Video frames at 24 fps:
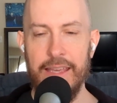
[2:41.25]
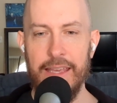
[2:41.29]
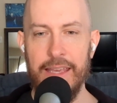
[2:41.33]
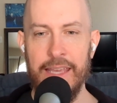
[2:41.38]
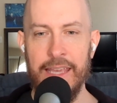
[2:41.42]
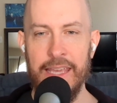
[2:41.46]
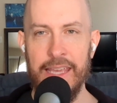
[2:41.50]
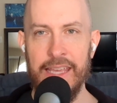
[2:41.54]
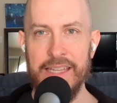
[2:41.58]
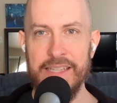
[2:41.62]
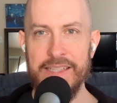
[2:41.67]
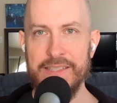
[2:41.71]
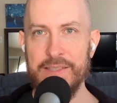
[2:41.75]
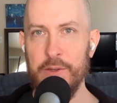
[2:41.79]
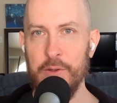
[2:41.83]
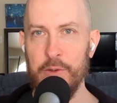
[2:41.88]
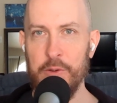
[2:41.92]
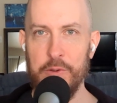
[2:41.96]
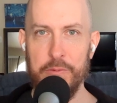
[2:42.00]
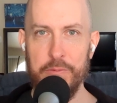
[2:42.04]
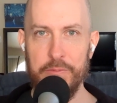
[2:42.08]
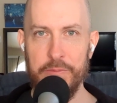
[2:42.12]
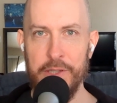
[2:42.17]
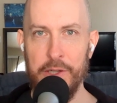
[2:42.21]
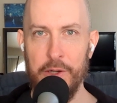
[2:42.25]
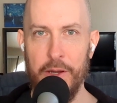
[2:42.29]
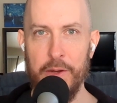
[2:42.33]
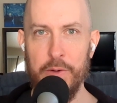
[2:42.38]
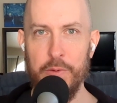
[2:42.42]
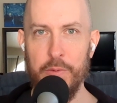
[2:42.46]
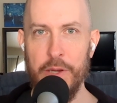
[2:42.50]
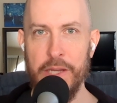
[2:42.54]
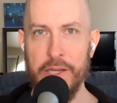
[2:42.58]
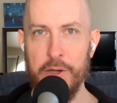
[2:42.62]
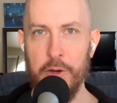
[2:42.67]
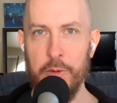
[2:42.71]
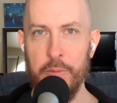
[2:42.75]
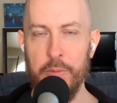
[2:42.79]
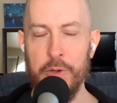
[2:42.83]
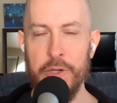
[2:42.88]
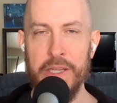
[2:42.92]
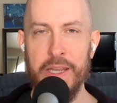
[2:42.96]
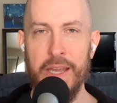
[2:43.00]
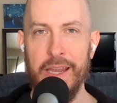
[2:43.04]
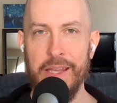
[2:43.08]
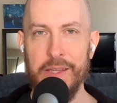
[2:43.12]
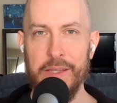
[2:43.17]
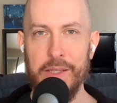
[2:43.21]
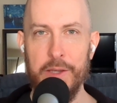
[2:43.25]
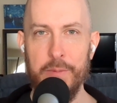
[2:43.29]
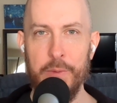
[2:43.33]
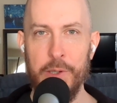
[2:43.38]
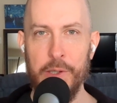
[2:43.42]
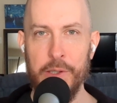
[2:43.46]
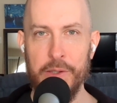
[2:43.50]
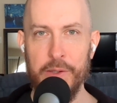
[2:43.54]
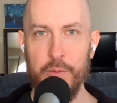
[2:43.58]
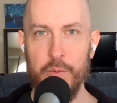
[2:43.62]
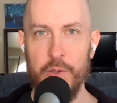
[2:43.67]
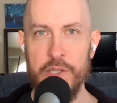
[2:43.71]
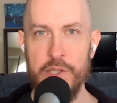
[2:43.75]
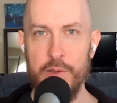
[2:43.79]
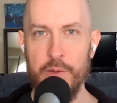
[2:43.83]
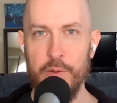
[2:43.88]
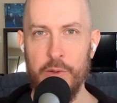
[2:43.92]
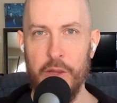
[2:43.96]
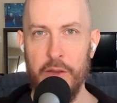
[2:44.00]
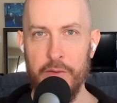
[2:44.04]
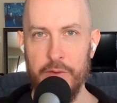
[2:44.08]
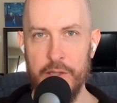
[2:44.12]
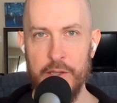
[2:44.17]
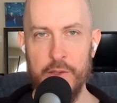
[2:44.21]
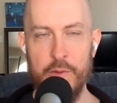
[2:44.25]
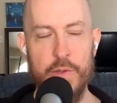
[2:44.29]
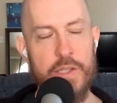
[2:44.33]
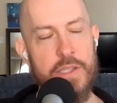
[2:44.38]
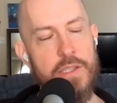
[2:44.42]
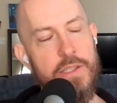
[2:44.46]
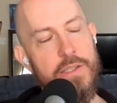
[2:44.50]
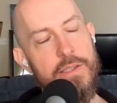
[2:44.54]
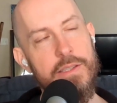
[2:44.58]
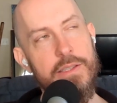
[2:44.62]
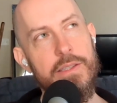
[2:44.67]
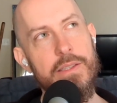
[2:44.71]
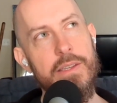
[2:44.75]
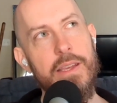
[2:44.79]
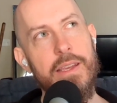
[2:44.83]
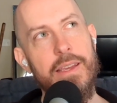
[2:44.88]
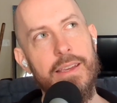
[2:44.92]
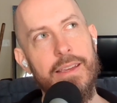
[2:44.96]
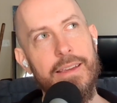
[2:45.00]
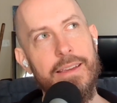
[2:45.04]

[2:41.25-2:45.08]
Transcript: And so, I would rank her pretty highly among the Reacher love interests.